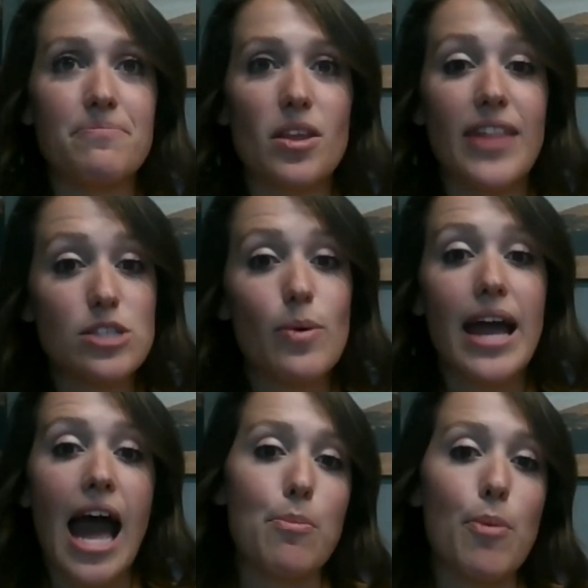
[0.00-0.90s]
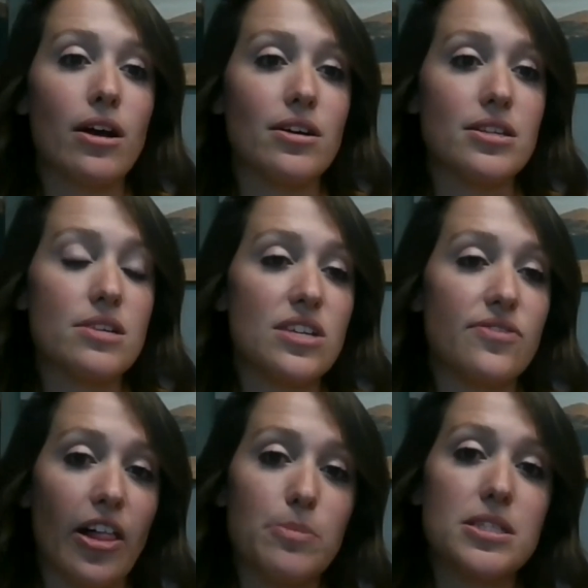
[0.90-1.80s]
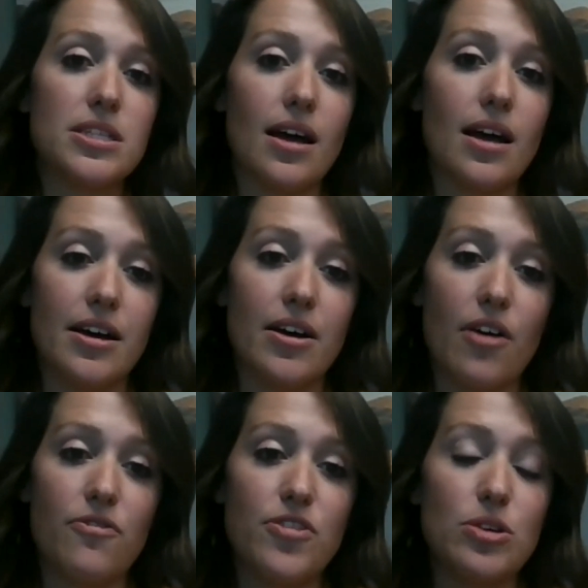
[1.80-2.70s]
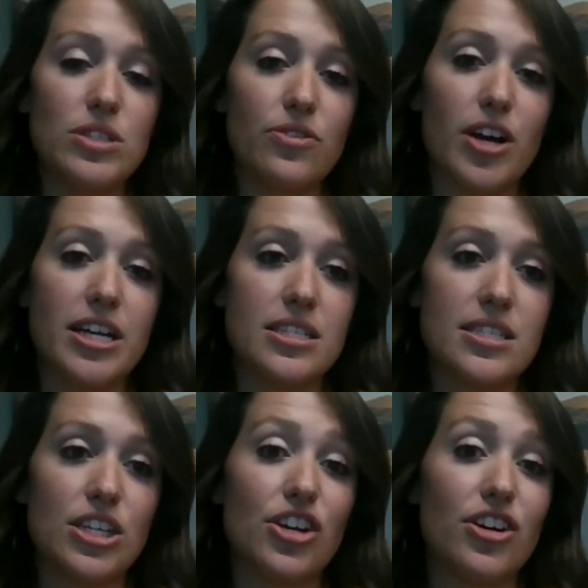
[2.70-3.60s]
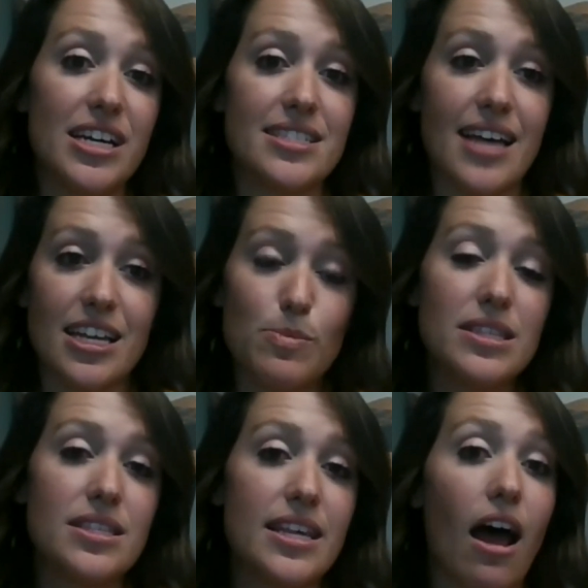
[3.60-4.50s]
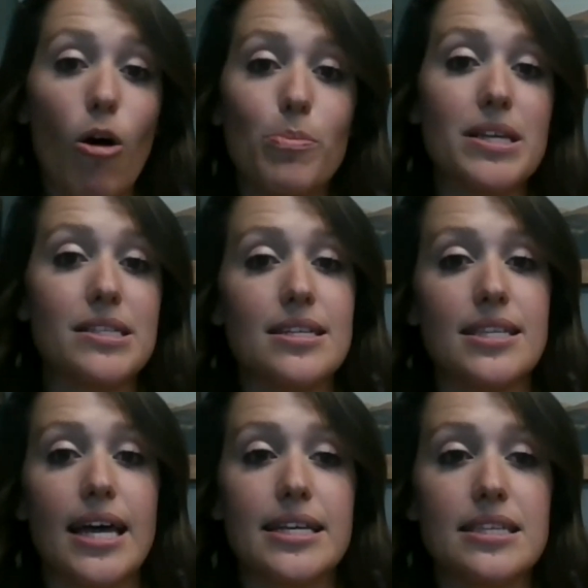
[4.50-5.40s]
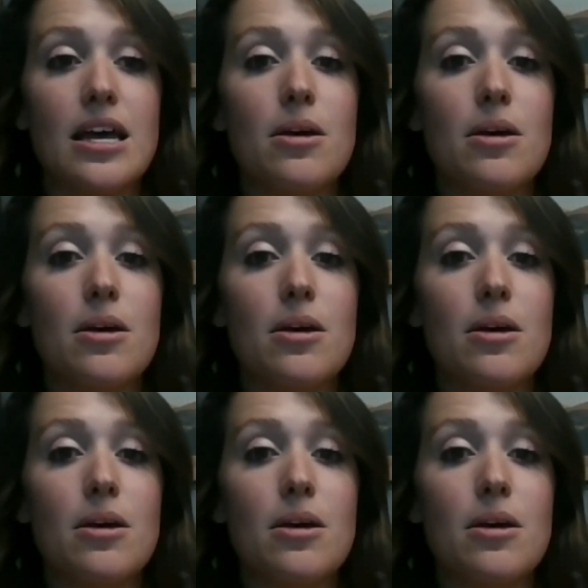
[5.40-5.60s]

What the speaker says: that's why High Point also has developed a few different security assessments that help businesses